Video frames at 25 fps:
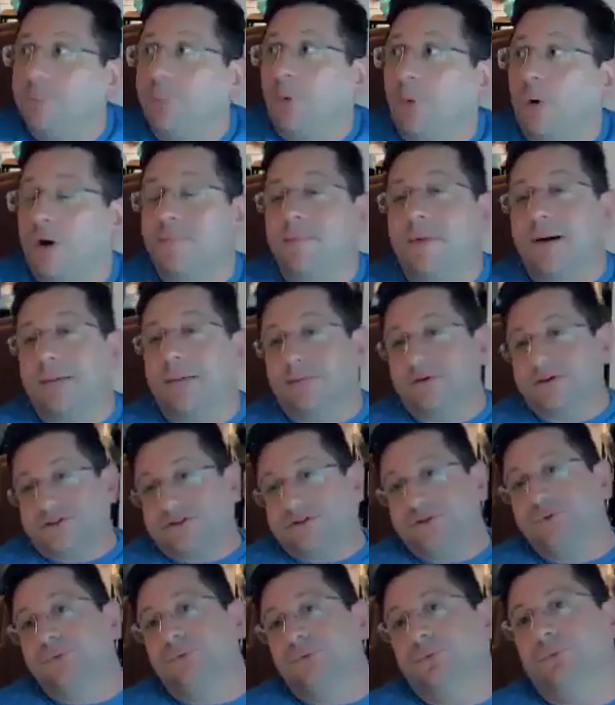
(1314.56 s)
board members
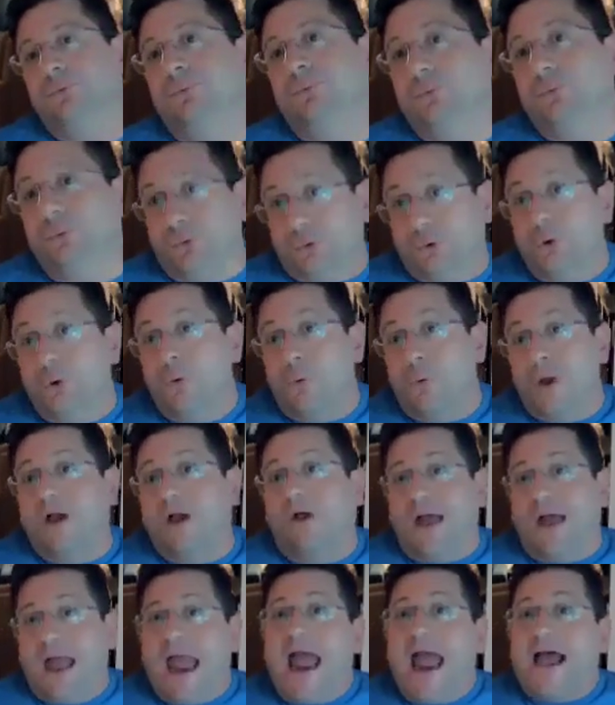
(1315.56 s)
who
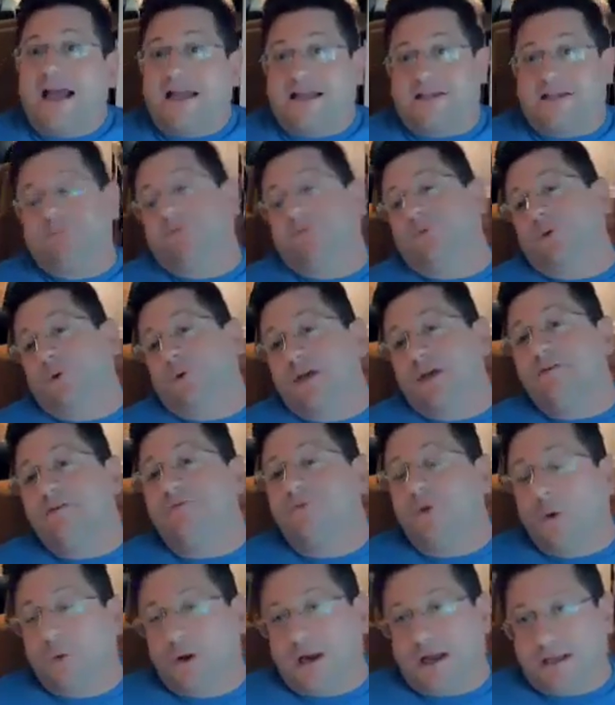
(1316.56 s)
will ask before they
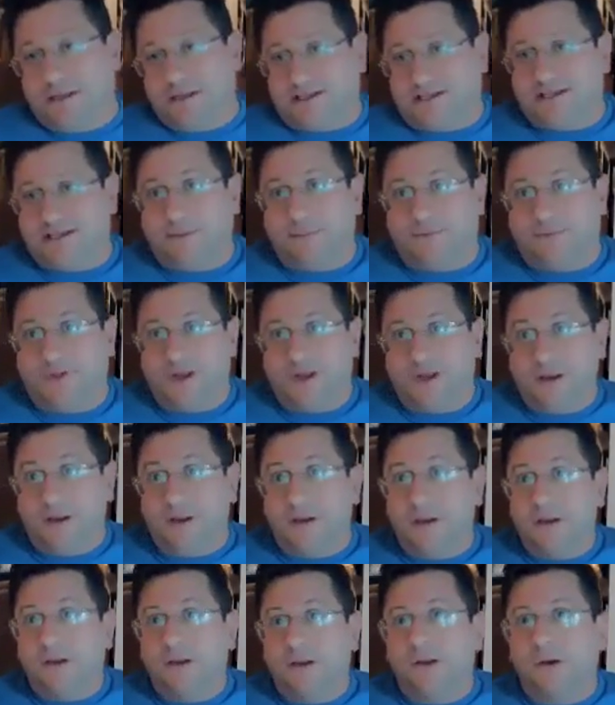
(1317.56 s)
vote on something,
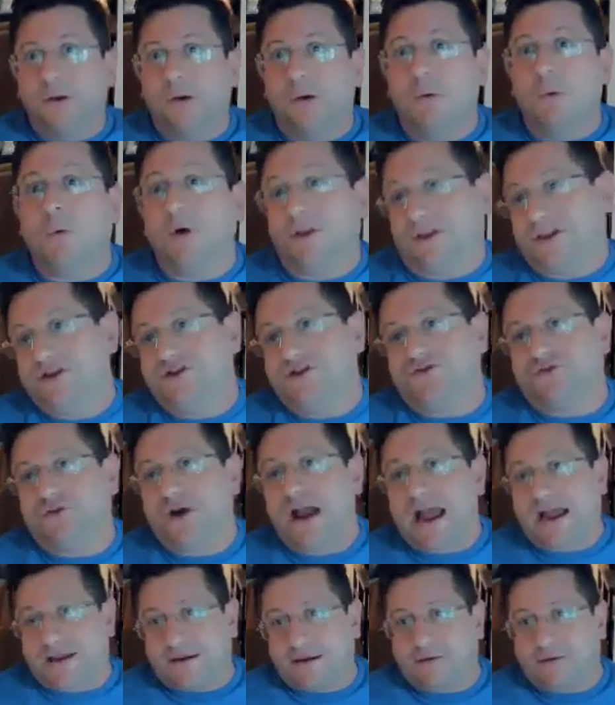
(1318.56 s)
what did
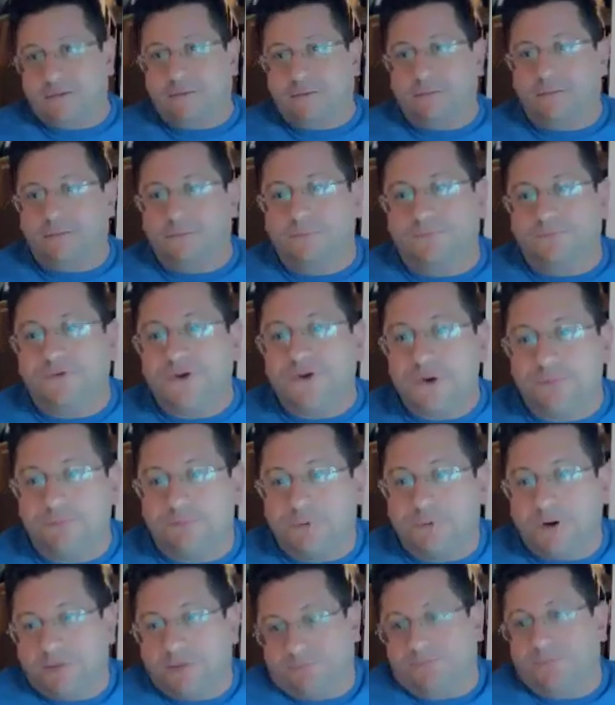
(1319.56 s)
track view,
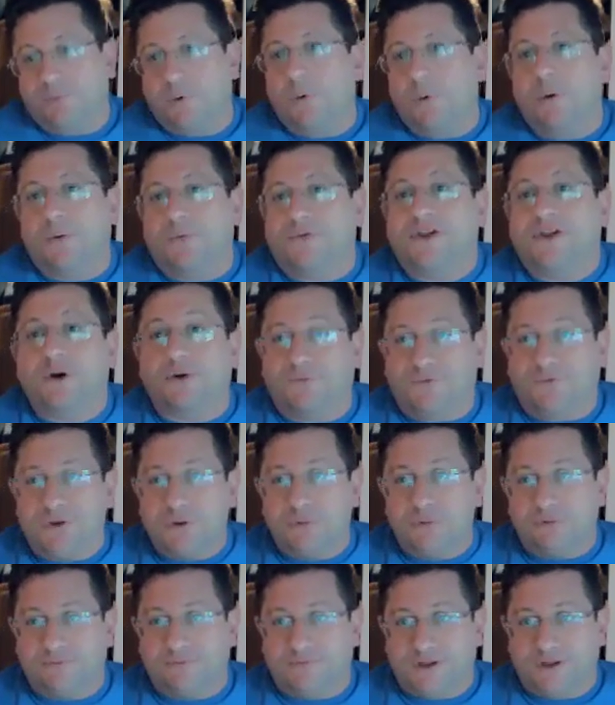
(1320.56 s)
but what was their
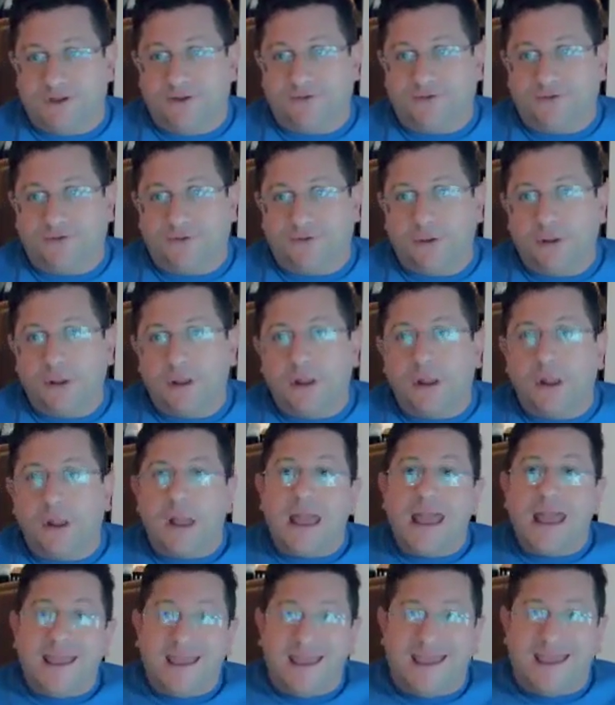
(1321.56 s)
view of this?
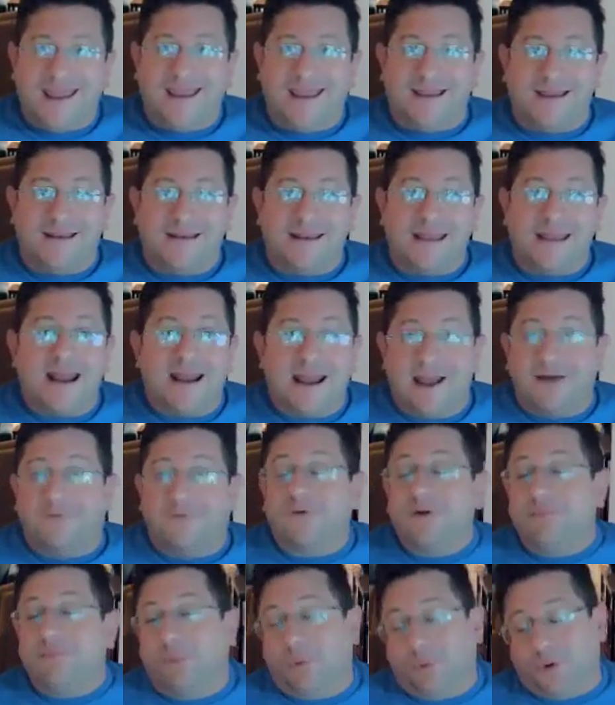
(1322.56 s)
And at
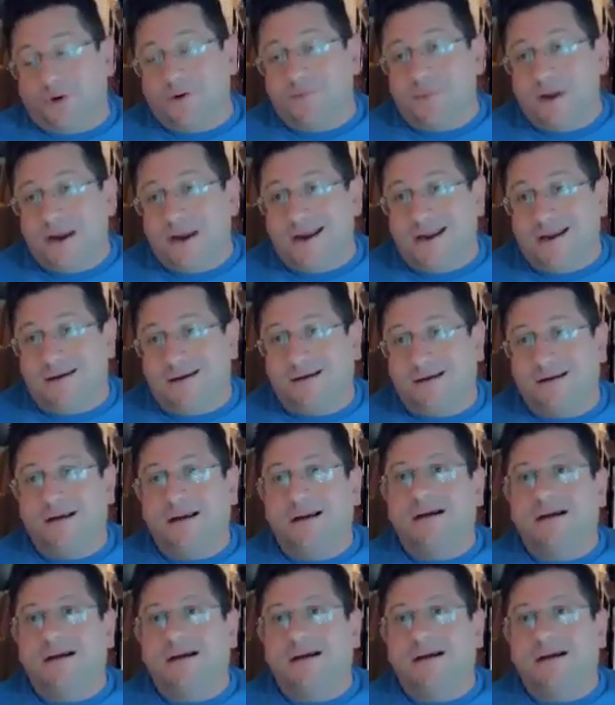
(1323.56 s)
every board meeting,